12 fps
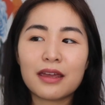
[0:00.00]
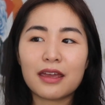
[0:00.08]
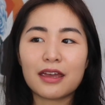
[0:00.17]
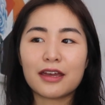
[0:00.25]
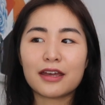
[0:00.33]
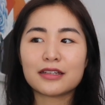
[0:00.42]

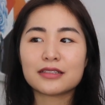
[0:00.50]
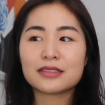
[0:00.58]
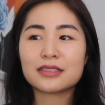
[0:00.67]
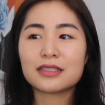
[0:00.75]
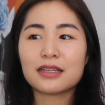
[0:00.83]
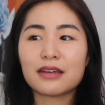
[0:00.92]

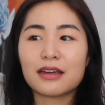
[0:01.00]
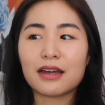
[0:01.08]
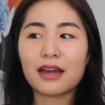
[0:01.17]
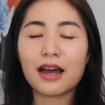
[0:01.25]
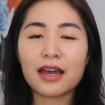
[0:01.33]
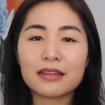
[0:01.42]
And
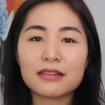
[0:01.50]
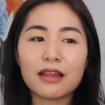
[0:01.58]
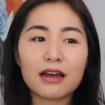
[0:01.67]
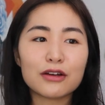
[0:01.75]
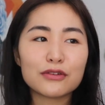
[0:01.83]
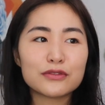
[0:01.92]
I
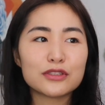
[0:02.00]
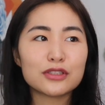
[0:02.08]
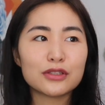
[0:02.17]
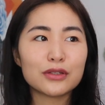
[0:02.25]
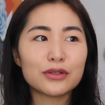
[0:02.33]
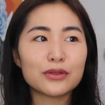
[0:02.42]
love
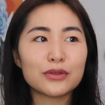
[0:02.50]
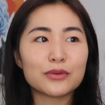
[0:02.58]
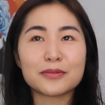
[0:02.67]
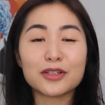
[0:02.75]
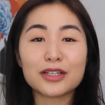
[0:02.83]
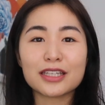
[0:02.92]
to
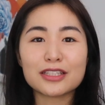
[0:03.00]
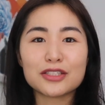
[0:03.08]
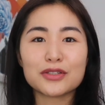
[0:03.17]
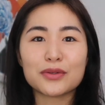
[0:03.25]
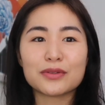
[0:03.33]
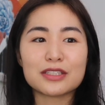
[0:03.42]
look
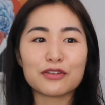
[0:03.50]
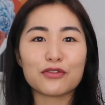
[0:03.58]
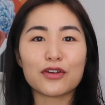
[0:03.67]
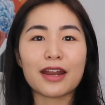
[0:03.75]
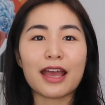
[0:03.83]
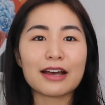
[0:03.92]
into
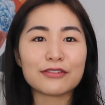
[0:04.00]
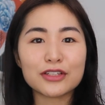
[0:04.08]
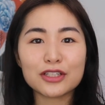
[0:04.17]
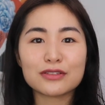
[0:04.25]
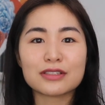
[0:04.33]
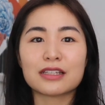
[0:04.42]
different avenues,